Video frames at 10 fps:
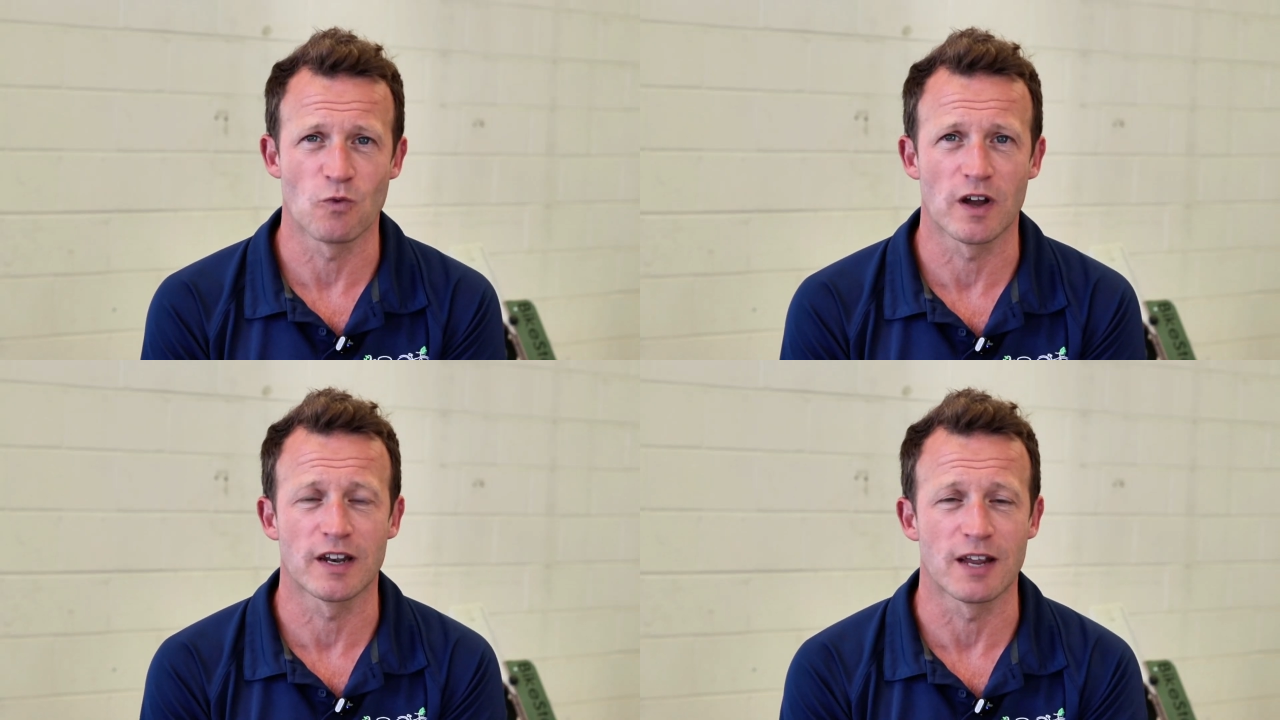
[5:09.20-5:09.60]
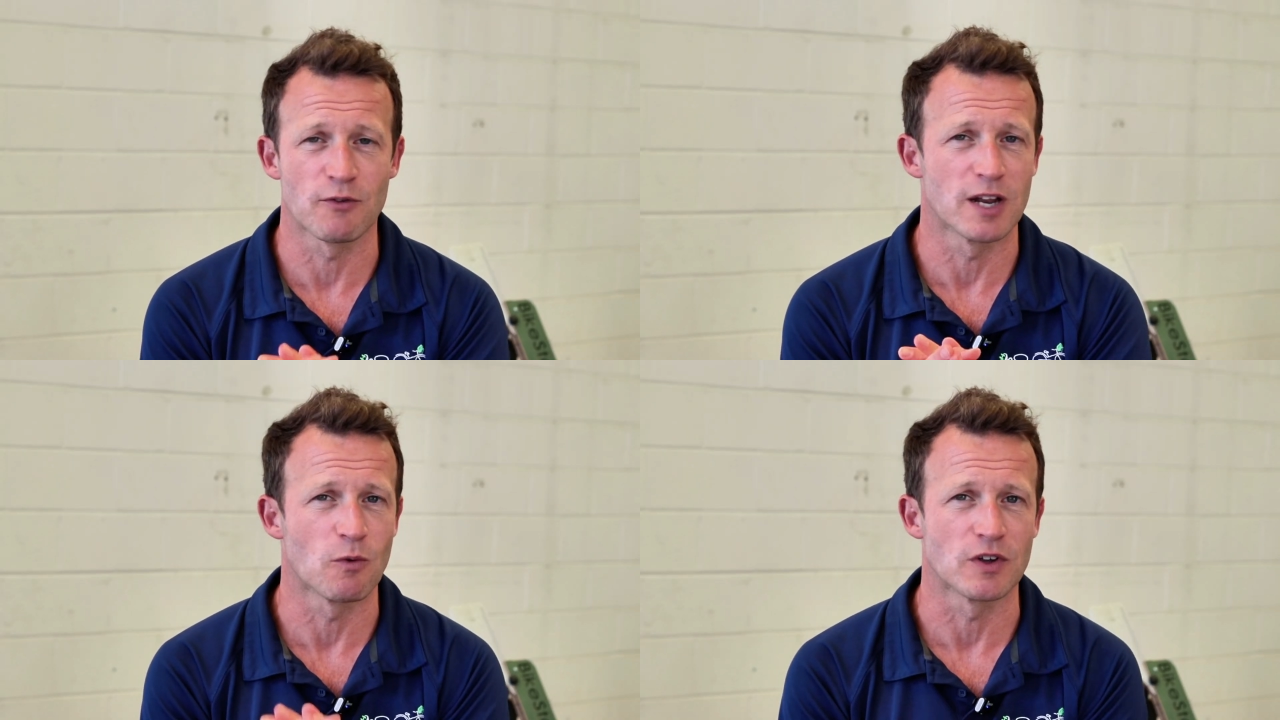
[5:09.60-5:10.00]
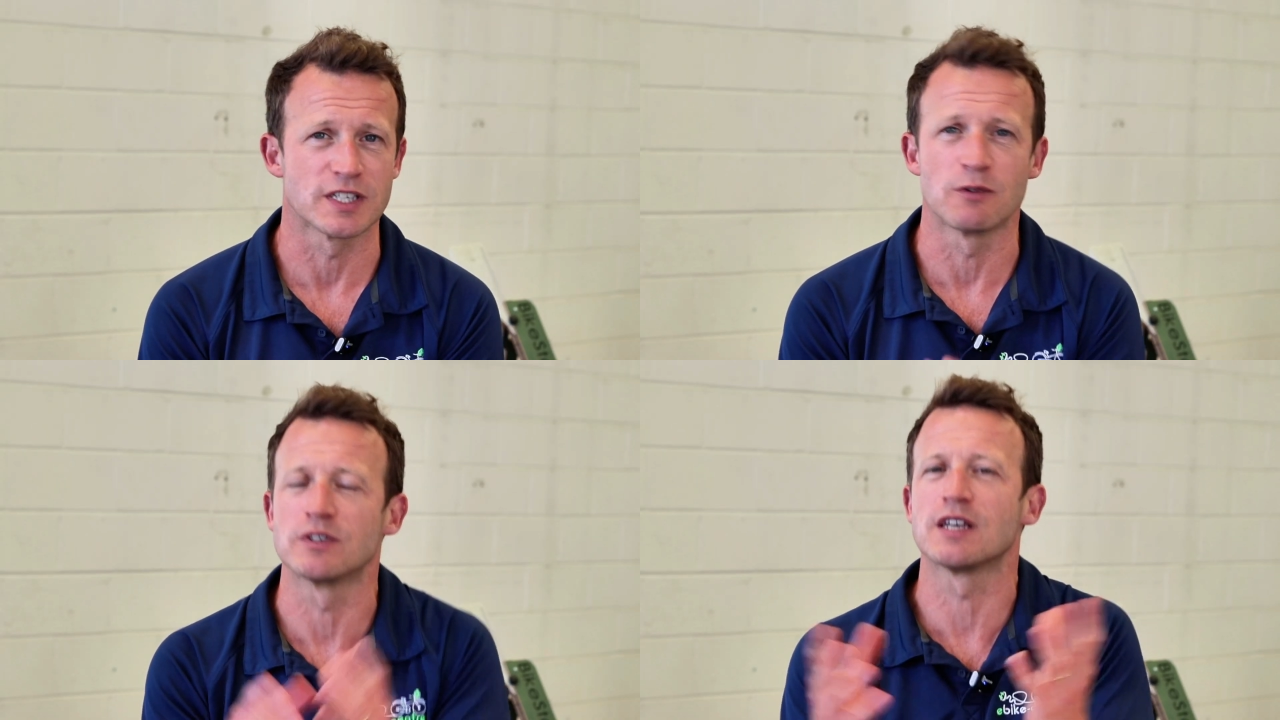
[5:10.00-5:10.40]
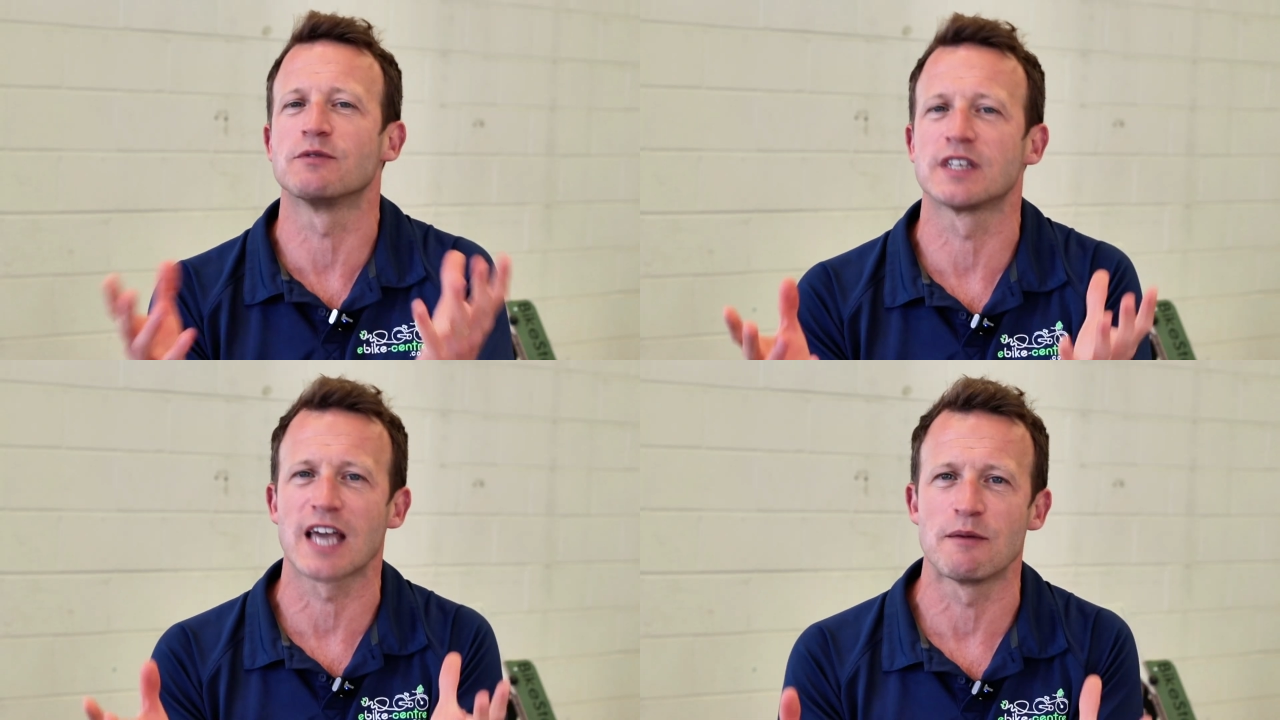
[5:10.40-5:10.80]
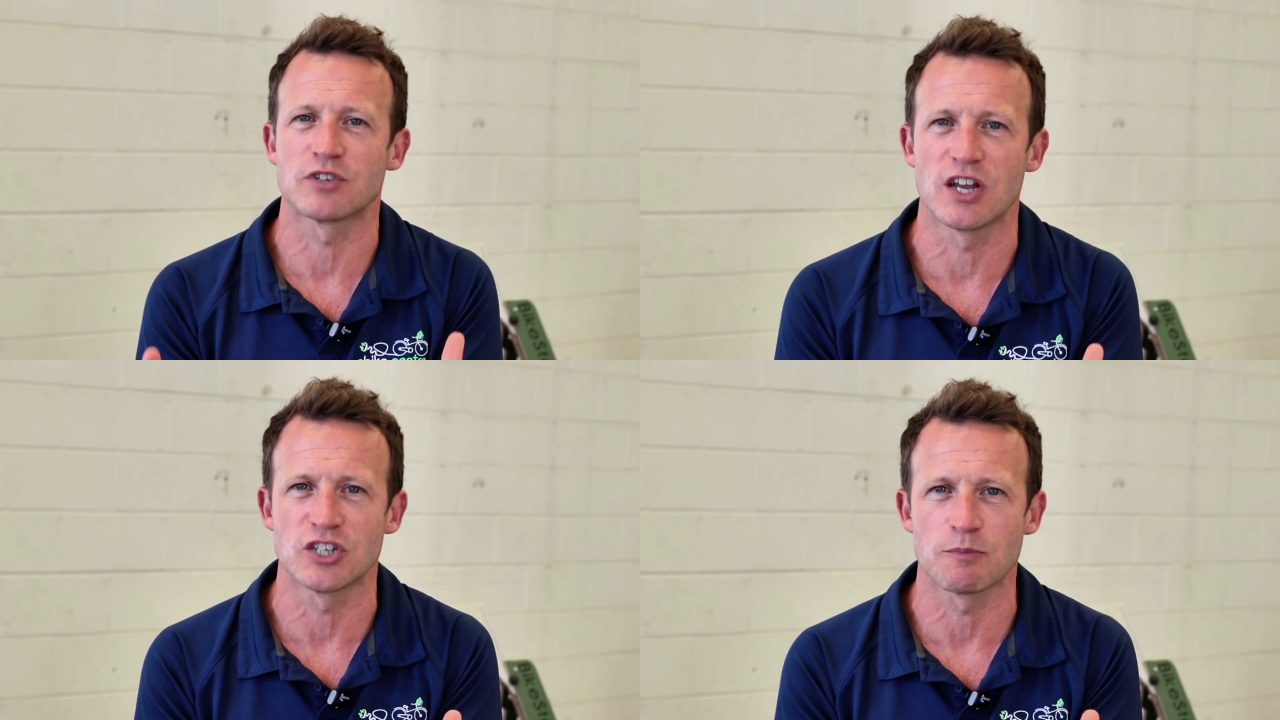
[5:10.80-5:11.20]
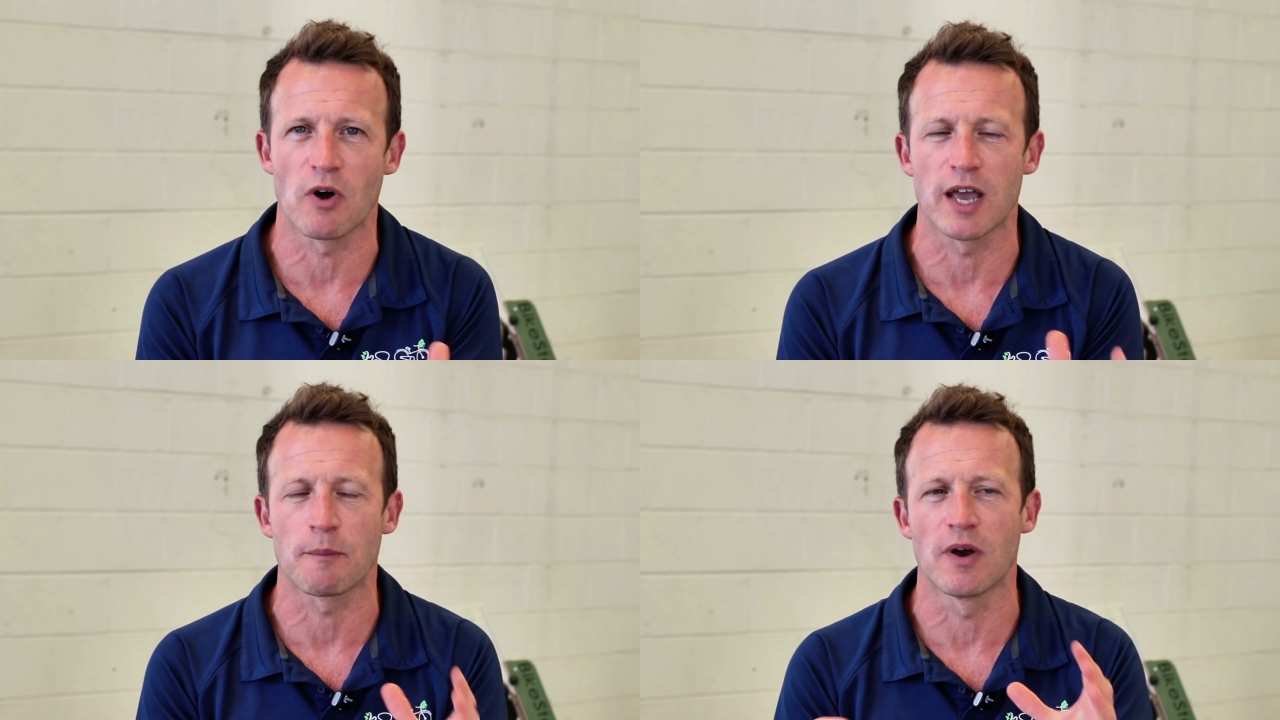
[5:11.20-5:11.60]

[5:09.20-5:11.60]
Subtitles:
1, it really was, and it was a game-changing bike,